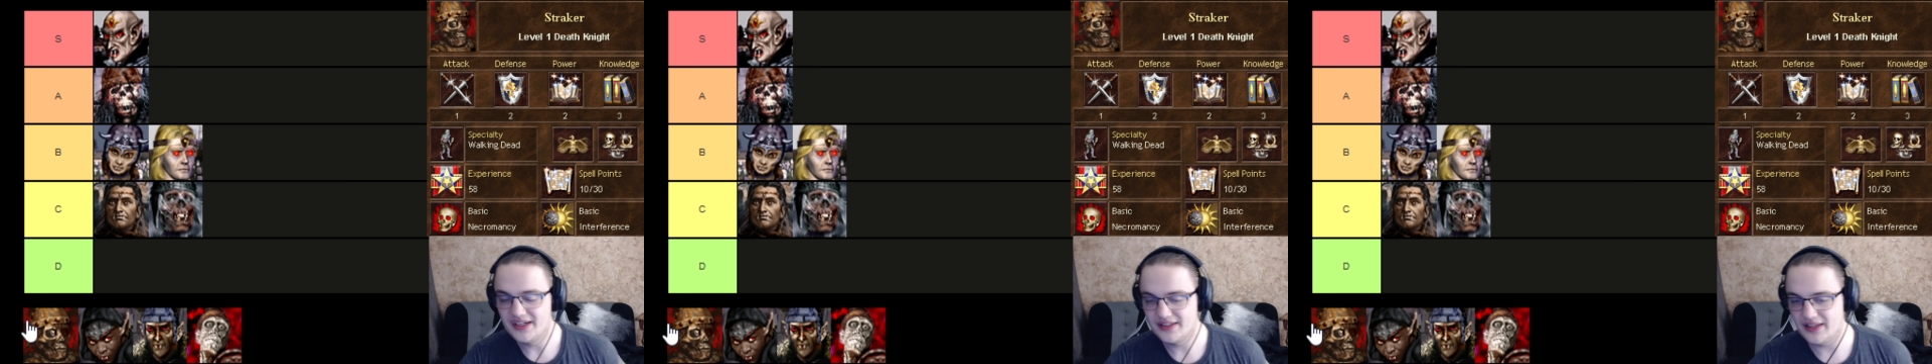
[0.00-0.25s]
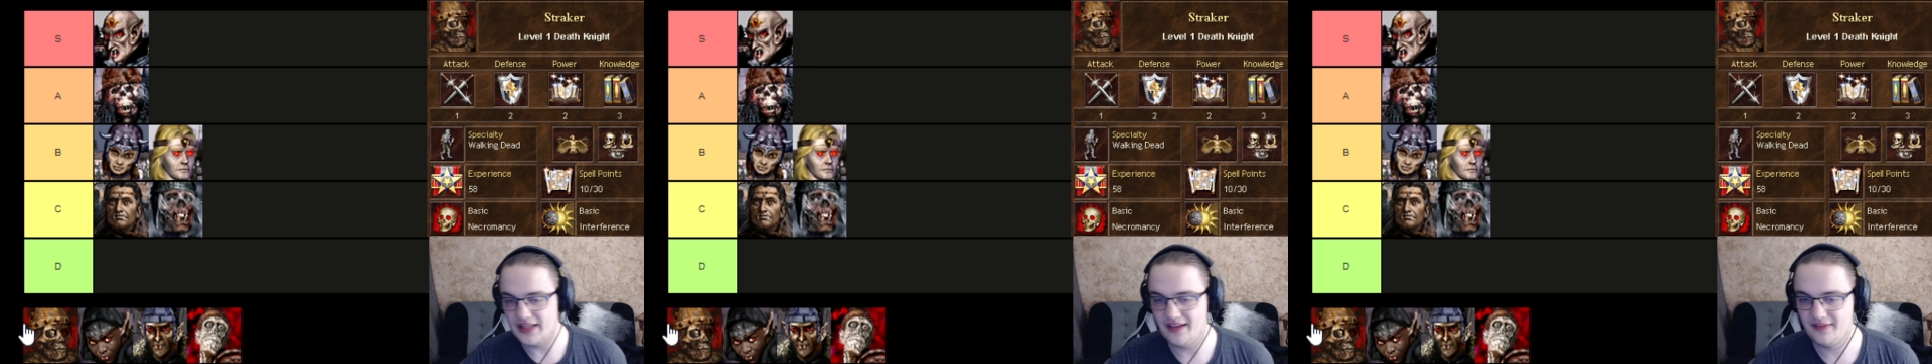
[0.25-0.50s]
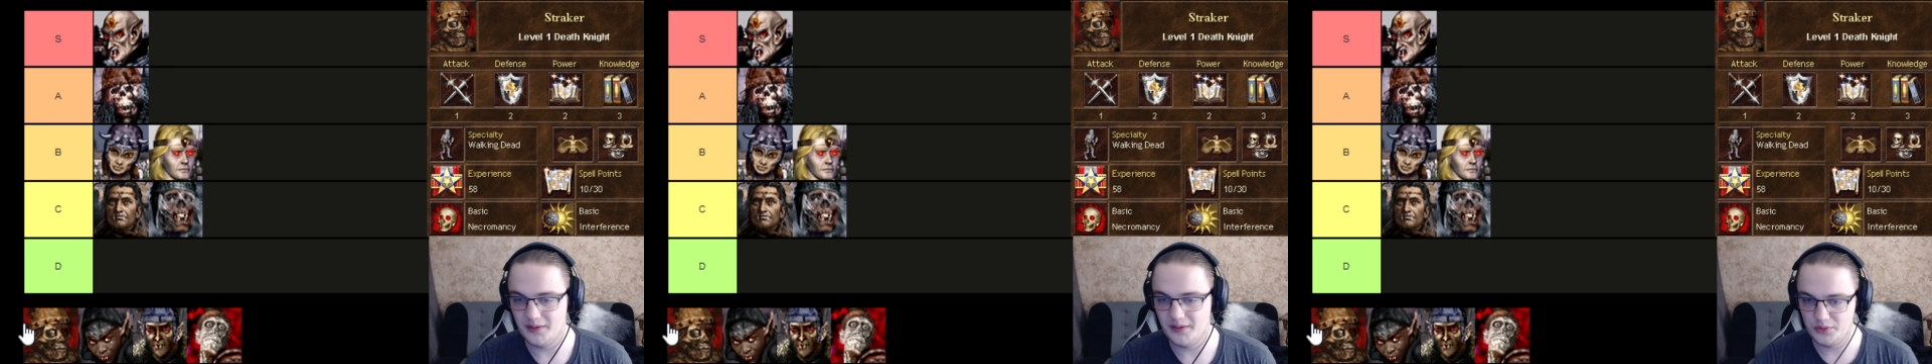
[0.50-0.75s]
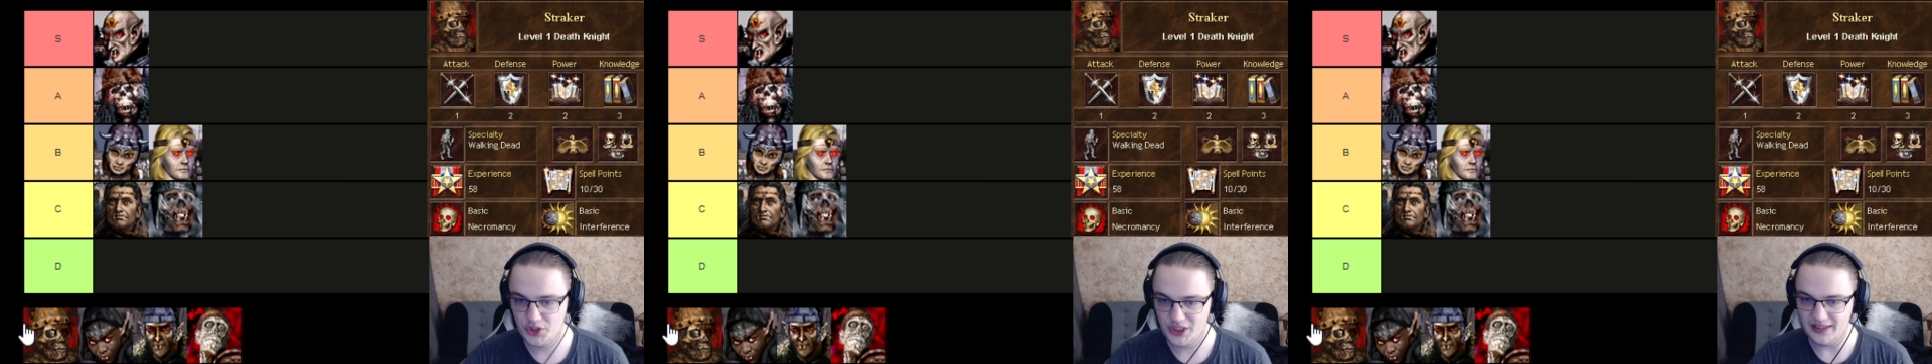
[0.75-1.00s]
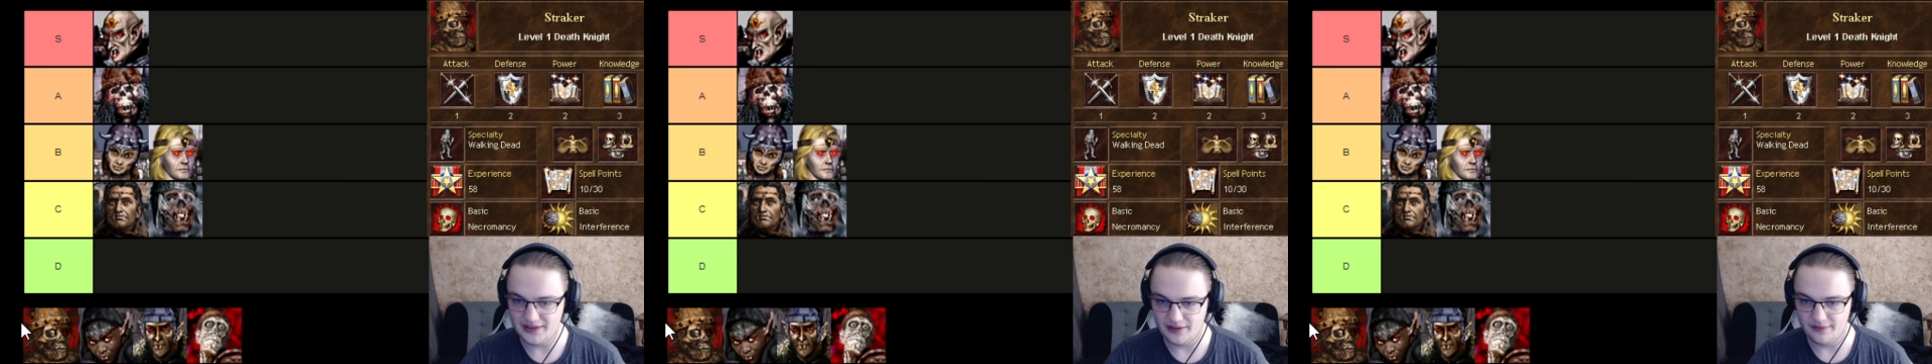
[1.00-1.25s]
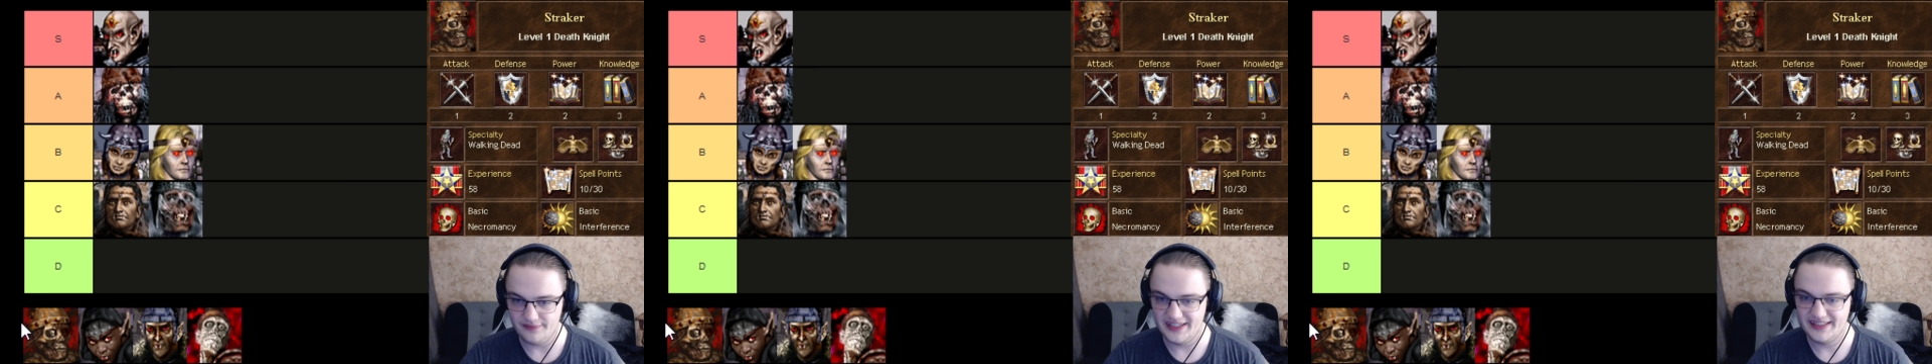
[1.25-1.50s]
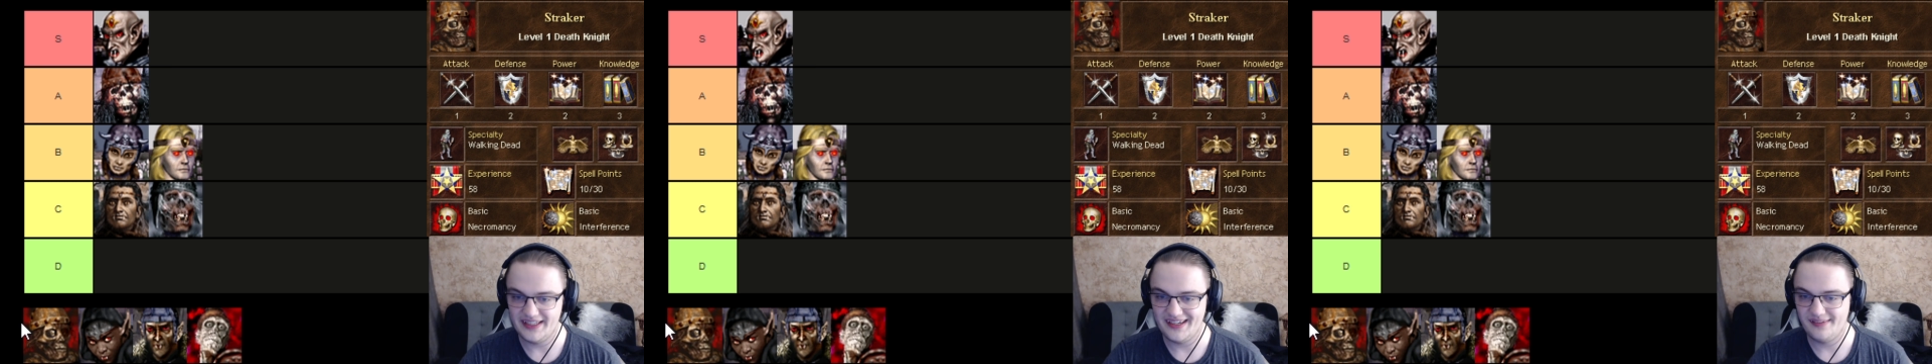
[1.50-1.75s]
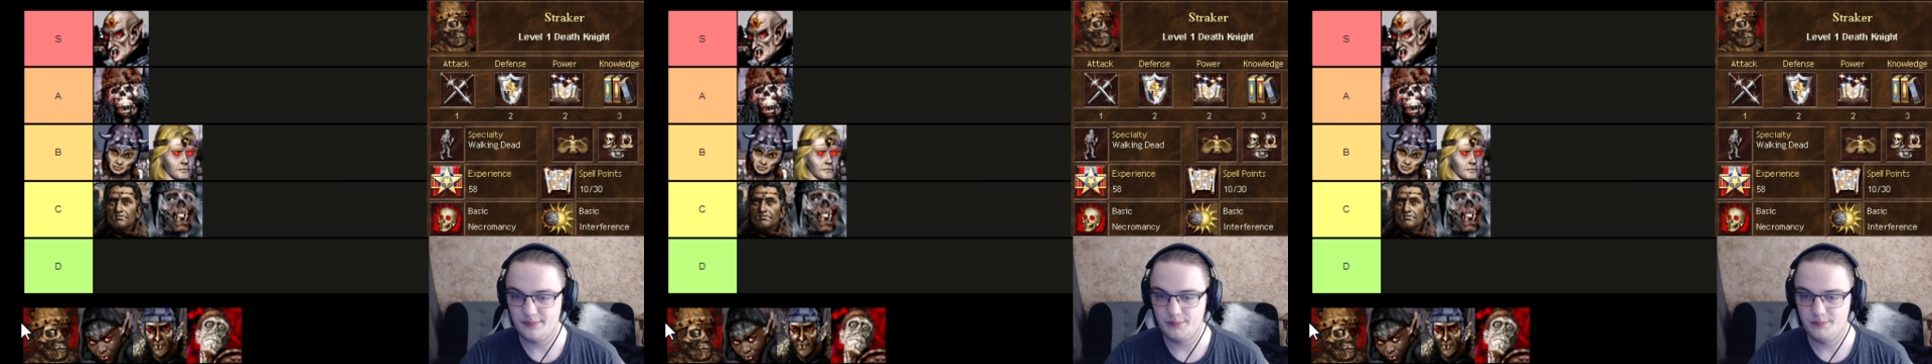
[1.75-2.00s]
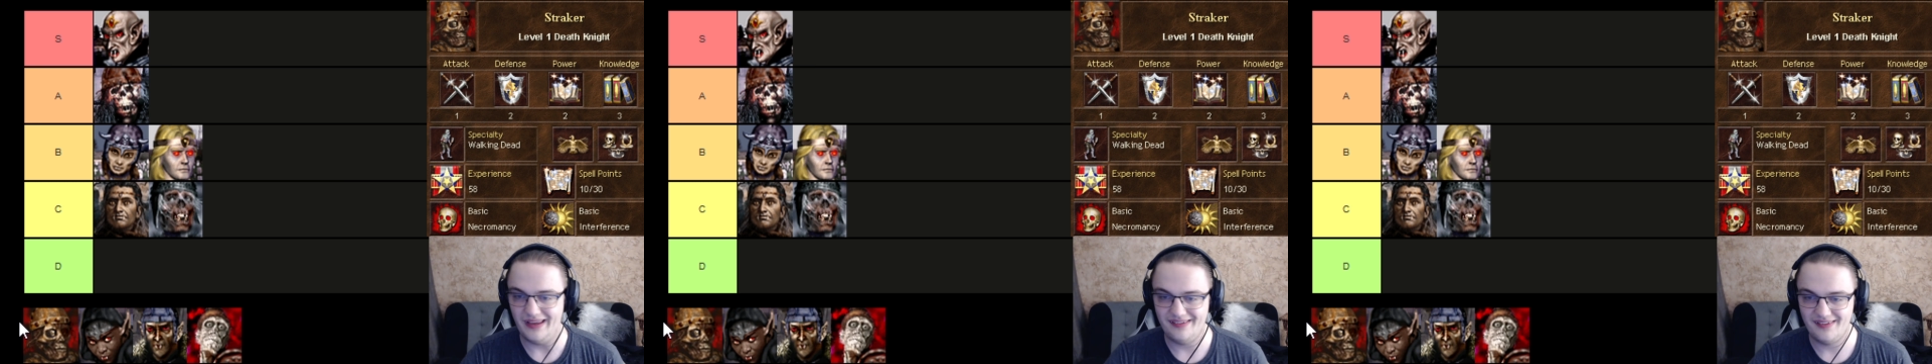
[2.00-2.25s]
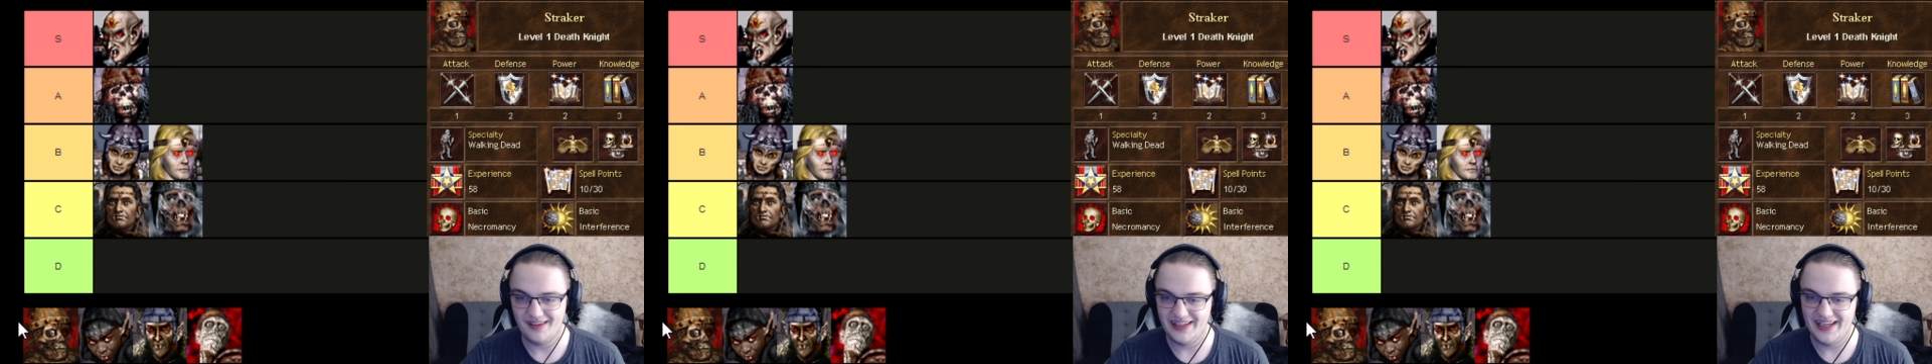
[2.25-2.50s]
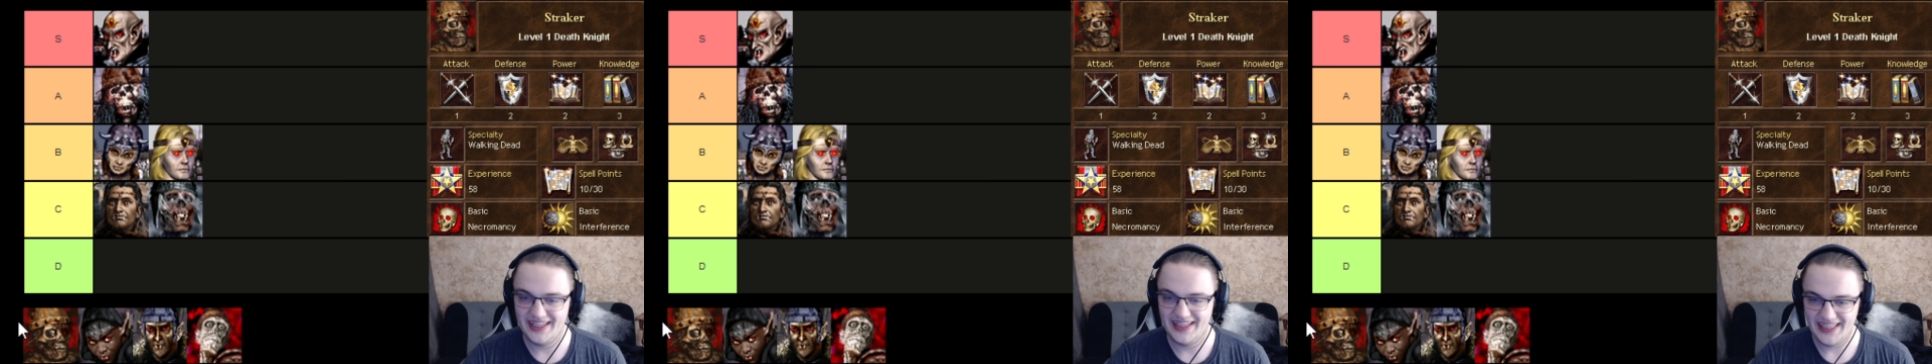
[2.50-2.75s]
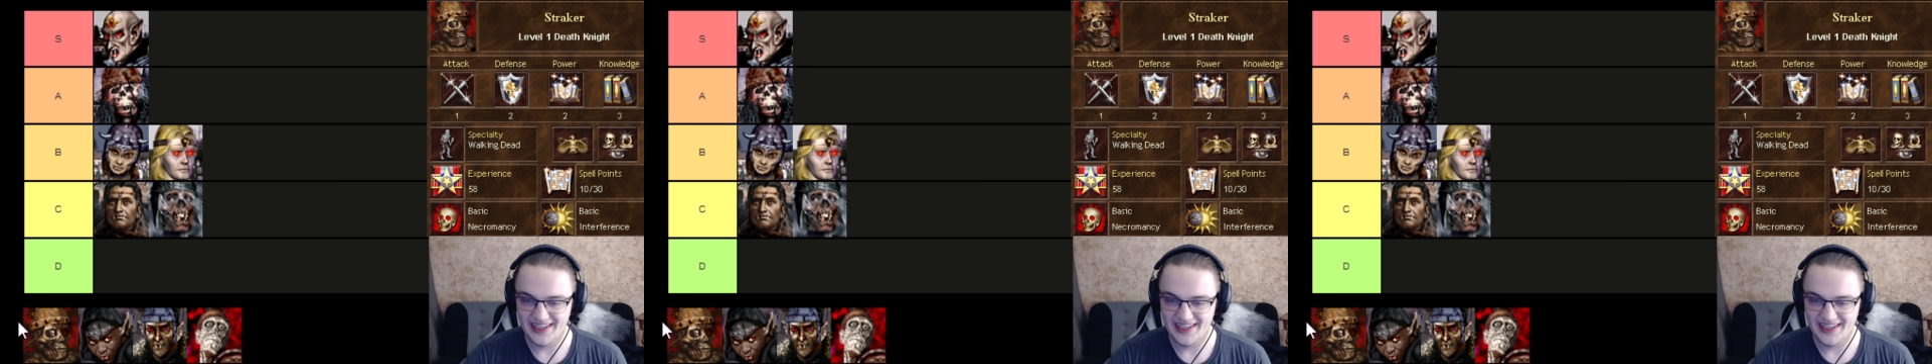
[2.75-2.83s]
to take some cheeky little fight, and that's basically it.